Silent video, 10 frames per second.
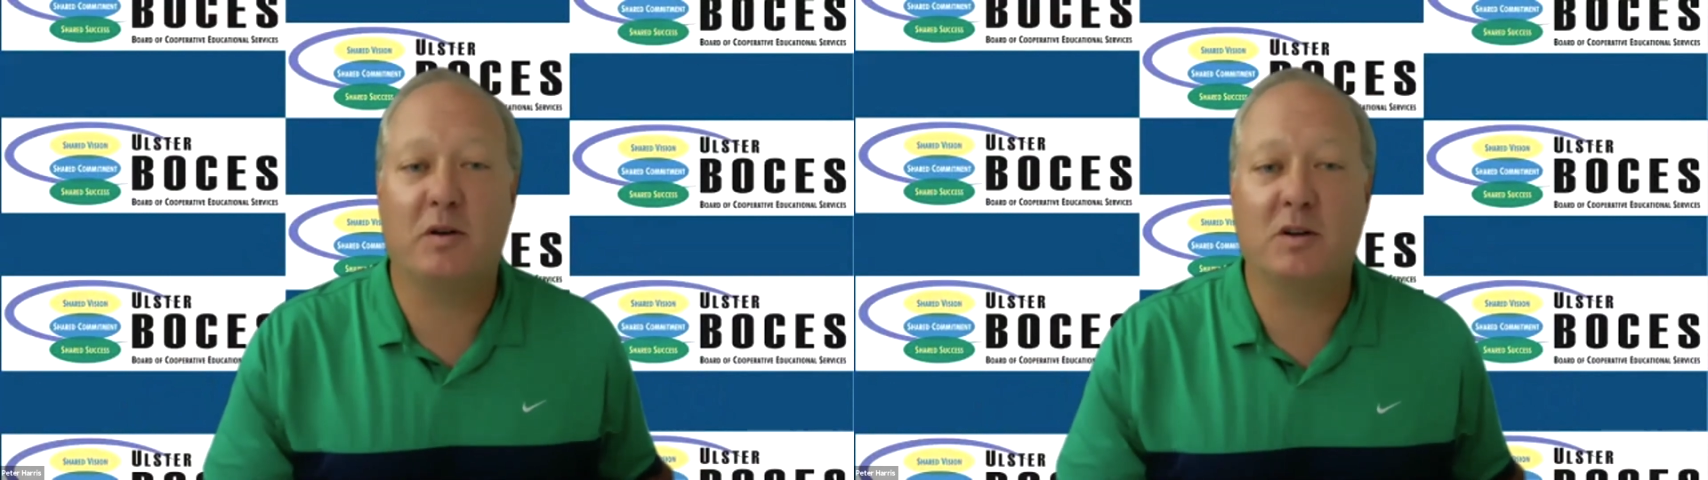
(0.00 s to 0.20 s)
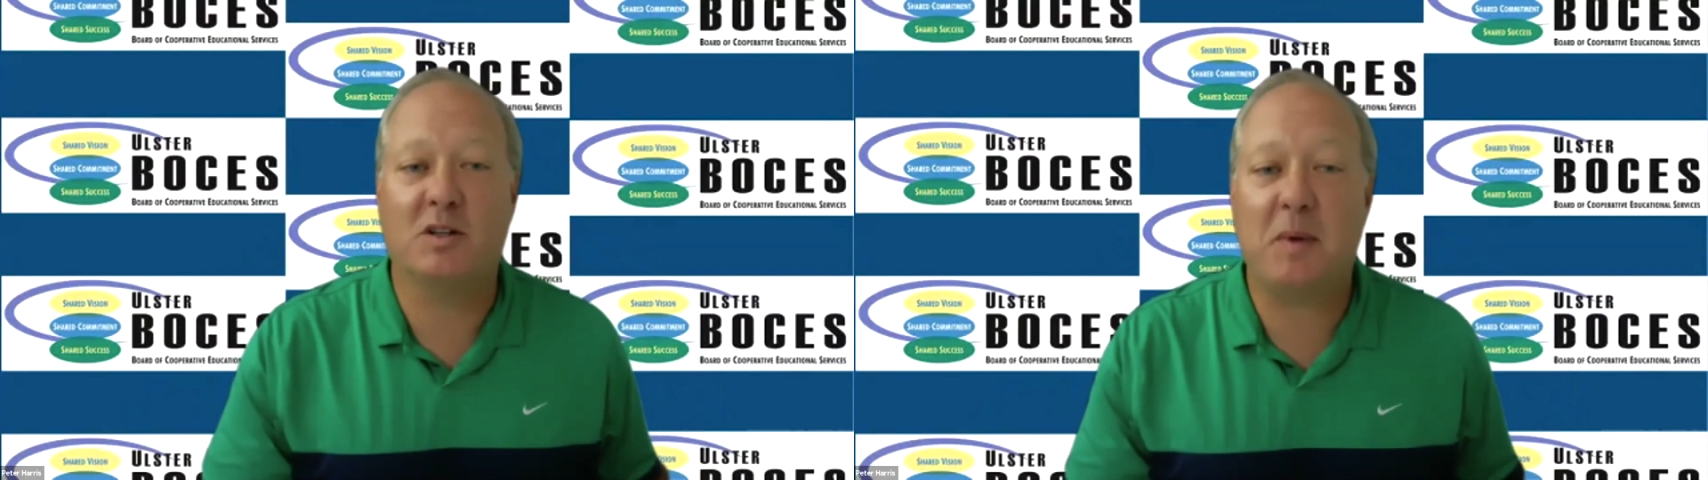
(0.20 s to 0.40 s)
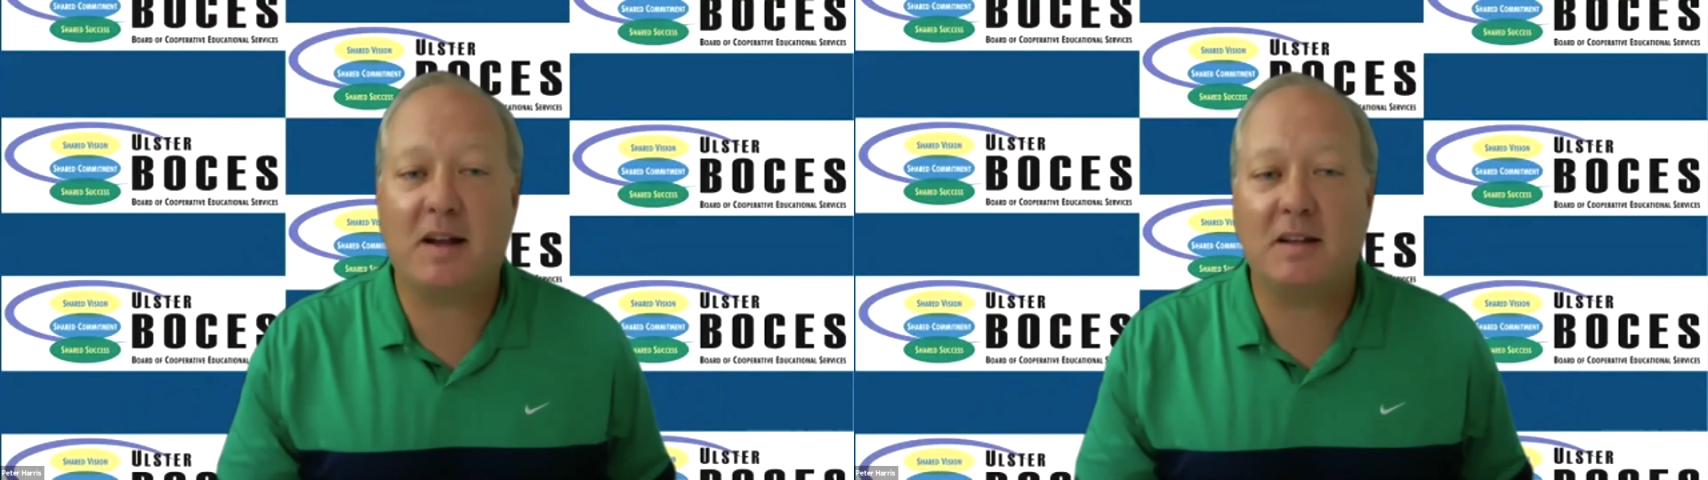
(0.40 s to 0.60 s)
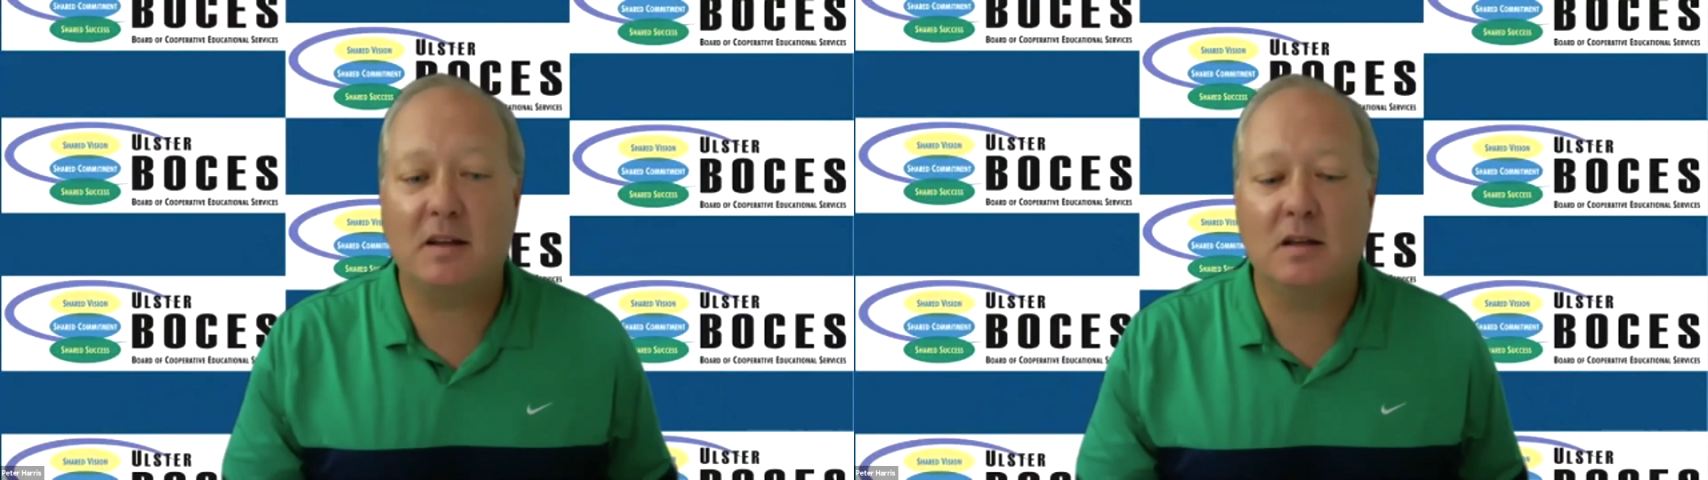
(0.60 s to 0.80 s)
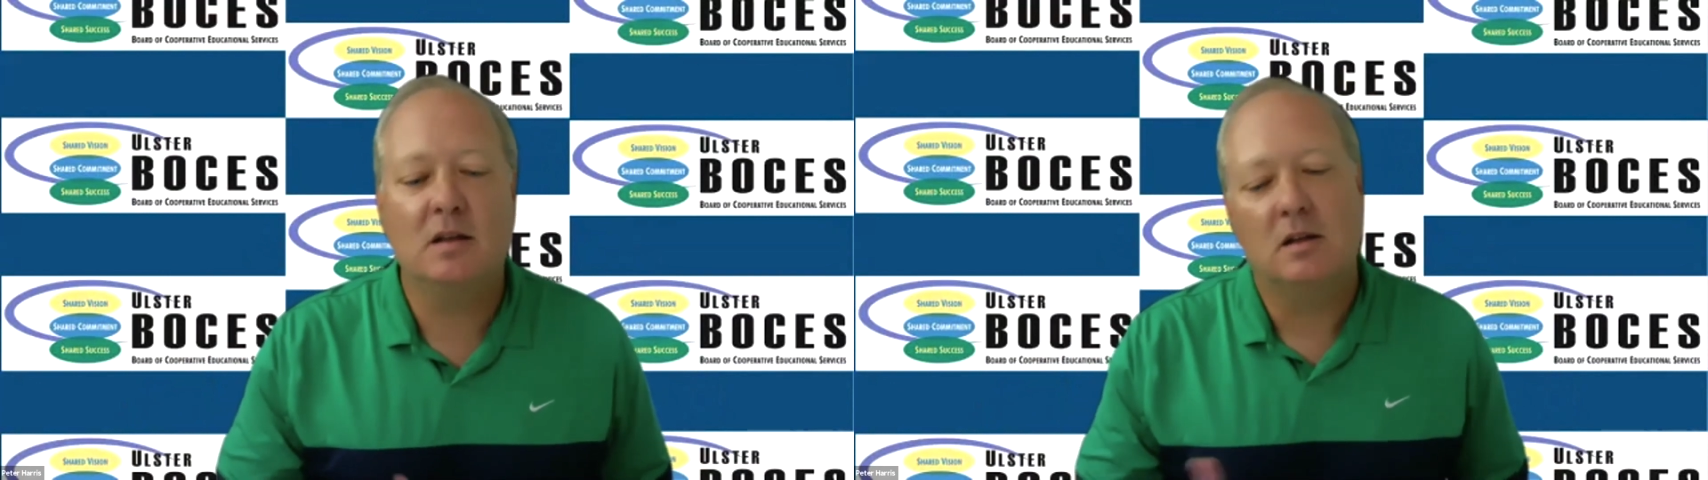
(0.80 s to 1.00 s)
were
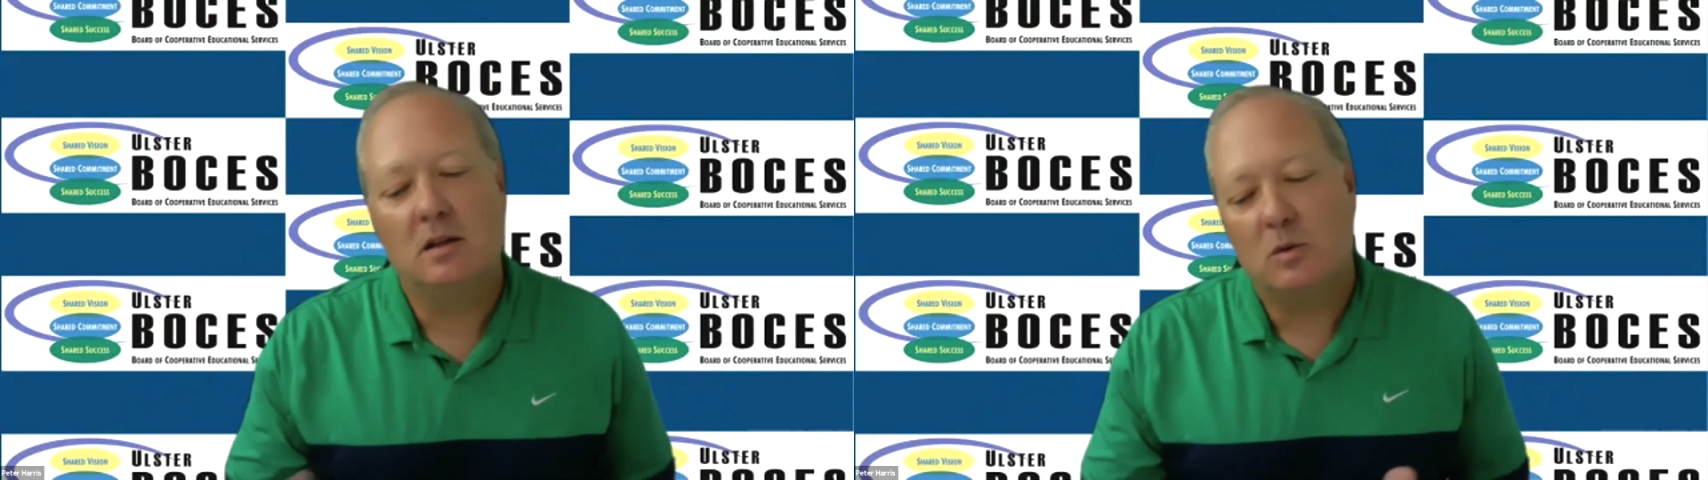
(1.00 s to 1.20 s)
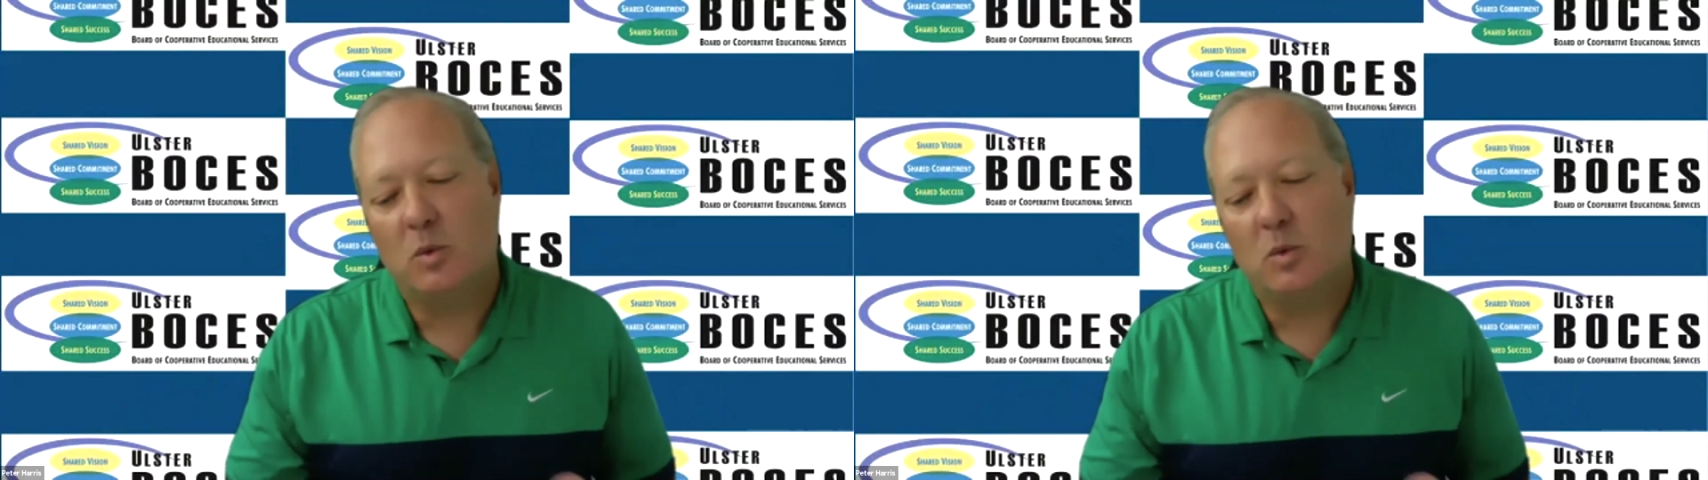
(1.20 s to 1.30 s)
expecting, we